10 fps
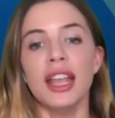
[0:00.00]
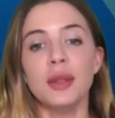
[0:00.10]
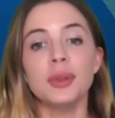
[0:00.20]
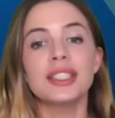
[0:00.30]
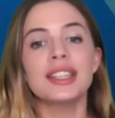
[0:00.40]

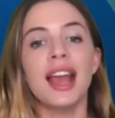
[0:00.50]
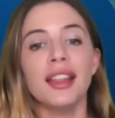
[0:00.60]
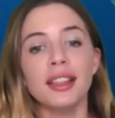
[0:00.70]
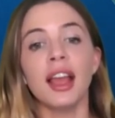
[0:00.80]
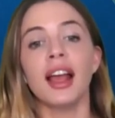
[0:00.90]
He was
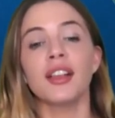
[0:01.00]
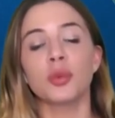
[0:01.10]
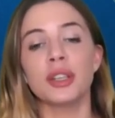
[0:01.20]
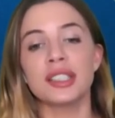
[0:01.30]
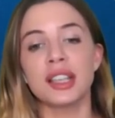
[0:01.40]
10th,
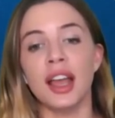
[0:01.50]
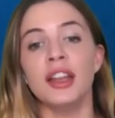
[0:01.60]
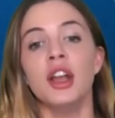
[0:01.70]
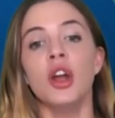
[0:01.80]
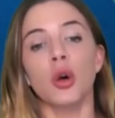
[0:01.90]
as we
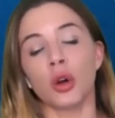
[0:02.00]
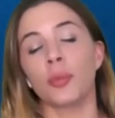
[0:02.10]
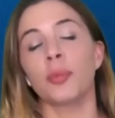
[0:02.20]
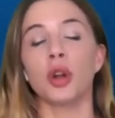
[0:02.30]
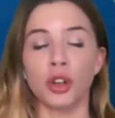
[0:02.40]
said,
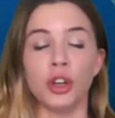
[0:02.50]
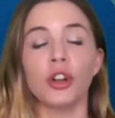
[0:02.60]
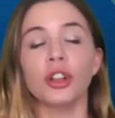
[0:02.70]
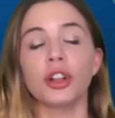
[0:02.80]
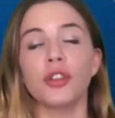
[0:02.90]
or in an
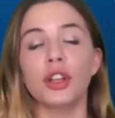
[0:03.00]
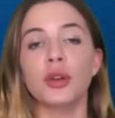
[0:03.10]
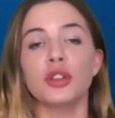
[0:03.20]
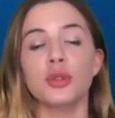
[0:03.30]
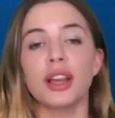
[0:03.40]
earlier
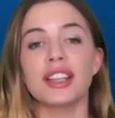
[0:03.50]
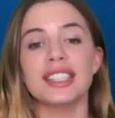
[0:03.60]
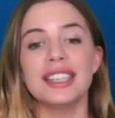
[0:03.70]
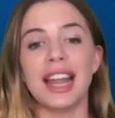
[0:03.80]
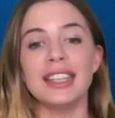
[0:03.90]
video in
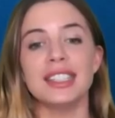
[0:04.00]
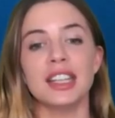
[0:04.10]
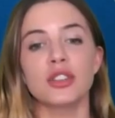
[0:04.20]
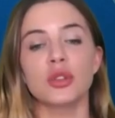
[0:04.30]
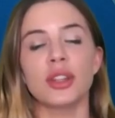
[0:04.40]

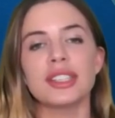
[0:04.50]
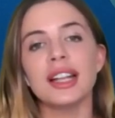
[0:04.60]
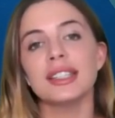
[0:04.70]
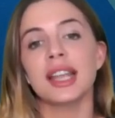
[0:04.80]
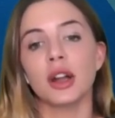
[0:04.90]
2019, so that's
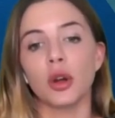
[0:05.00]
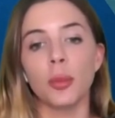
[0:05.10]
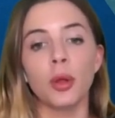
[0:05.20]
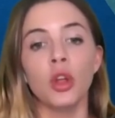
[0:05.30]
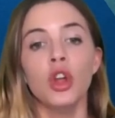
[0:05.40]
not
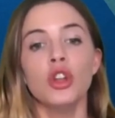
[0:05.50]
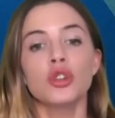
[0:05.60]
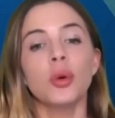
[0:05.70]
terrible.